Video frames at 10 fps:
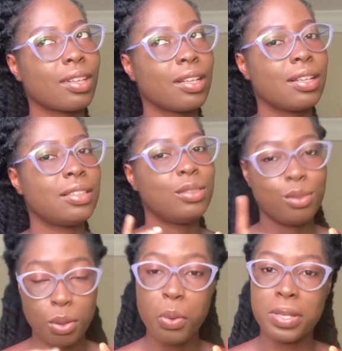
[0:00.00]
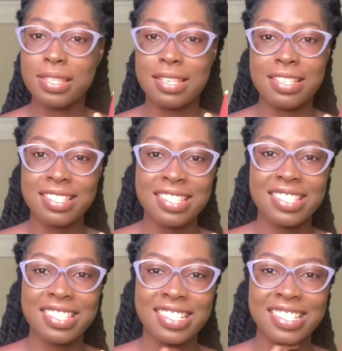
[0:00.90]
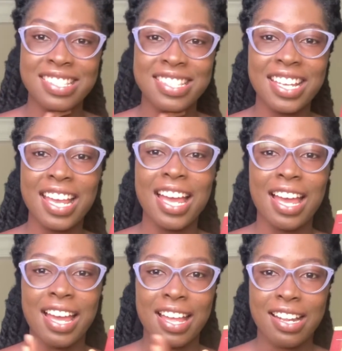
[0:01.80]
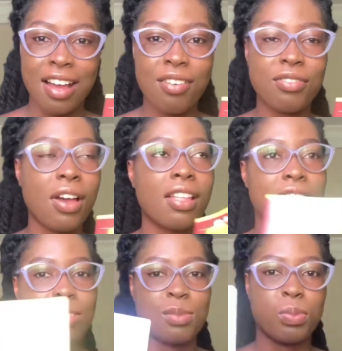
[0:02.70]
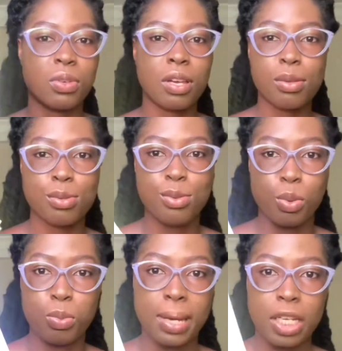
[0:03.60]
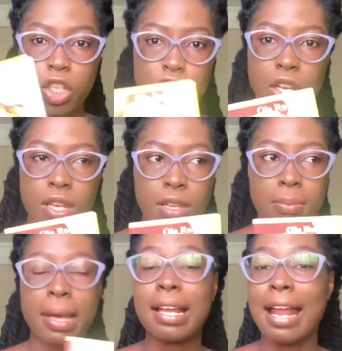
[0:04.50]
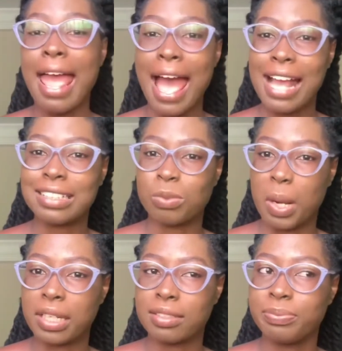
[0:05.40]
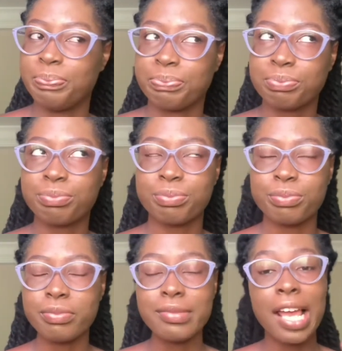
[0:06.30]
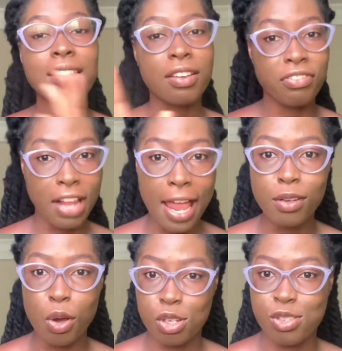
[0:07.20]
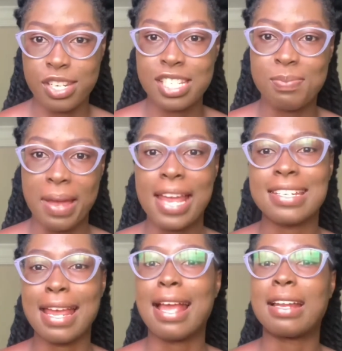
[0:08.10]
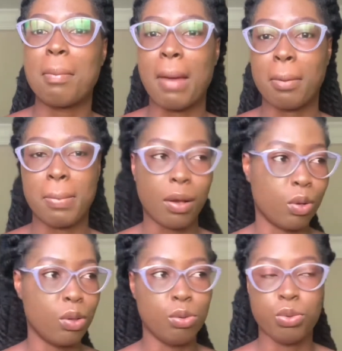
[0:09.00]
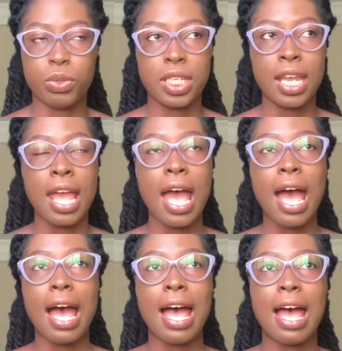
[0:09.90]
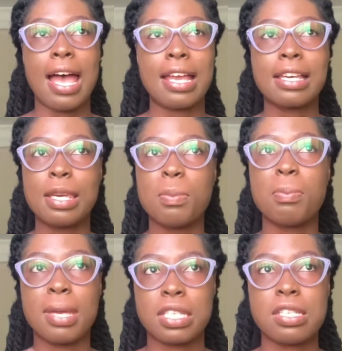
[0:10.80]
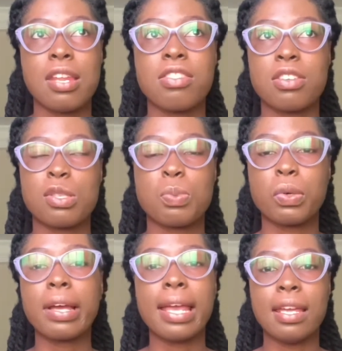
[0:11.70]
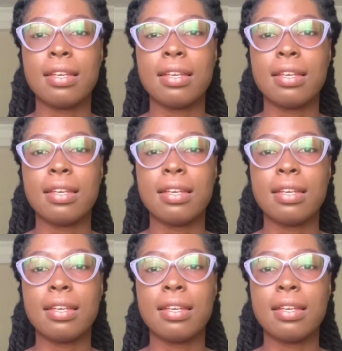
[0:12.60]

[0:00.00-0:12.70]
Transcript: You know it is. I love this book so much. But can I add one? The Flying Ostrich by Diana McBagon-Lurie. I keep mentioning this book in